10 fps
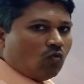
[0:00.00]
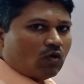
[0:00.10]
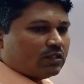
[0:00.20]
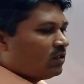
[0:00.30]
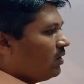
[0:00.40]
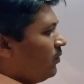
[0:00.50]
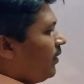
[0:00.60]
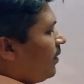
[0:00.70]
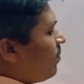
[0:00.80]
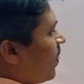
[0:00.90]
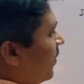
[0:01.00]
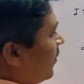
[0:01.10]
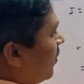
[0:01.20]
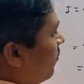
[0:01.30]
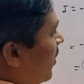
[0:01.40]
constant. Okay,
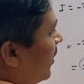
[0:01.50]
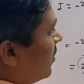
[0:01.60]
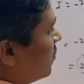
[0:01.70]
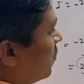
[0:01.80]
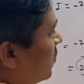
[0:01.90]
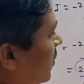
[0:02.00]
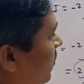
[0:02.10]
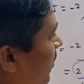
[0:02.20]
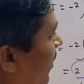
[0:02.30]
then final solution we